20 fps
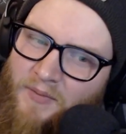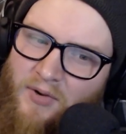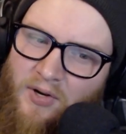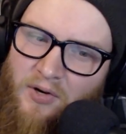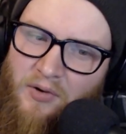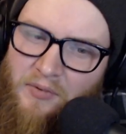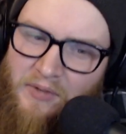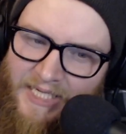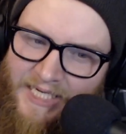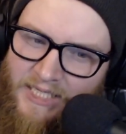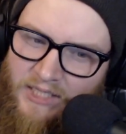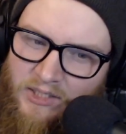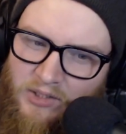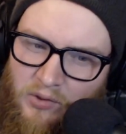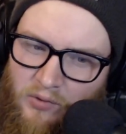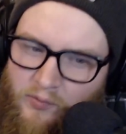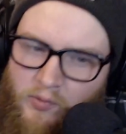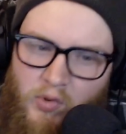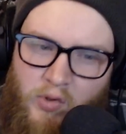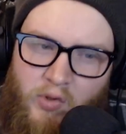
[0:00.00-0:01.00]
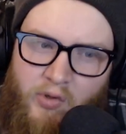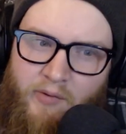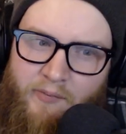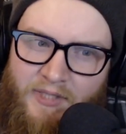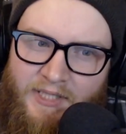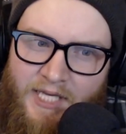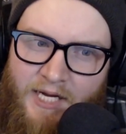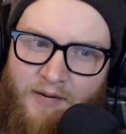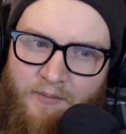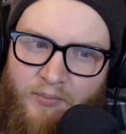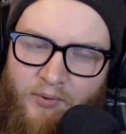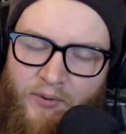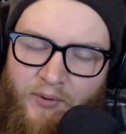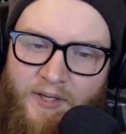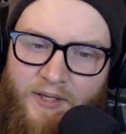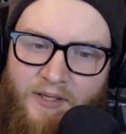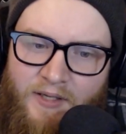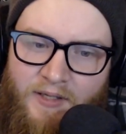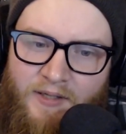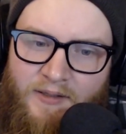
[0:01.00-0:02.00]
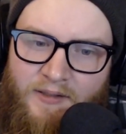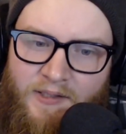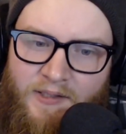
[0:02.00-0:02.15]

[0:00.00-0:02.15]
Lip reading: Maybe you don't need golden syrup at that point.